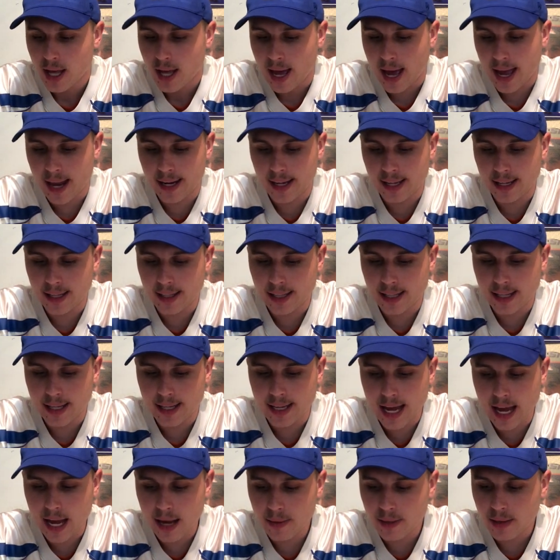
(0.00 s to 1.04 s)
And in the
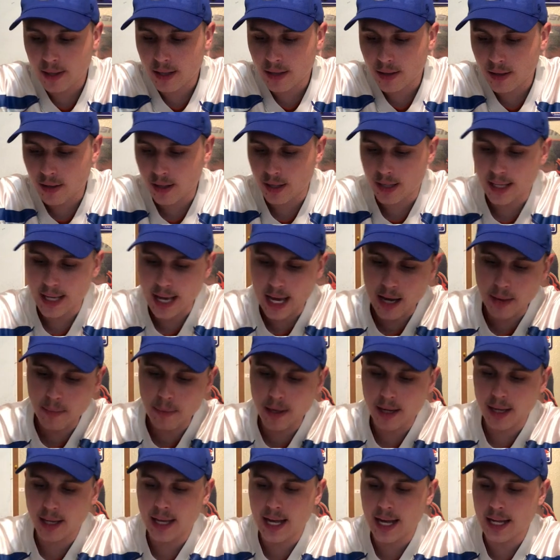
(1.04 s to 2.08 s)
game
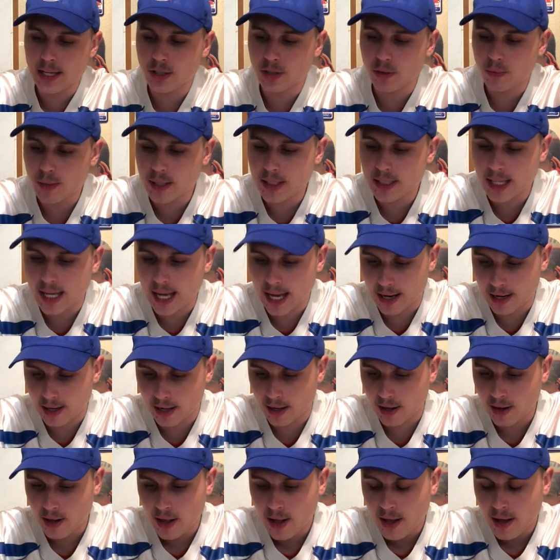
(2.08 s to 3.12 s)
against
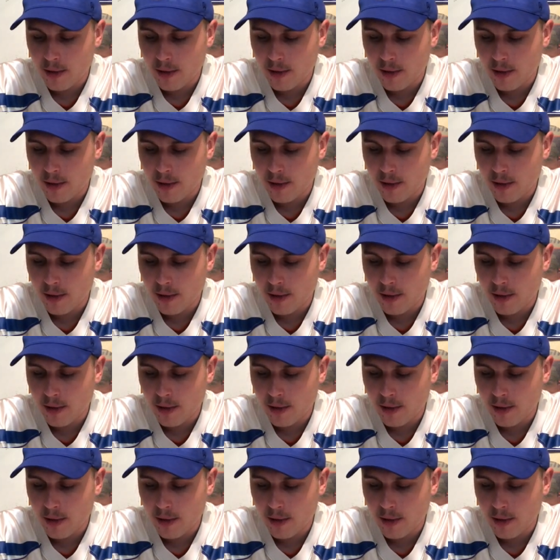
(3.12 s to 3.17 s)
Louisiana,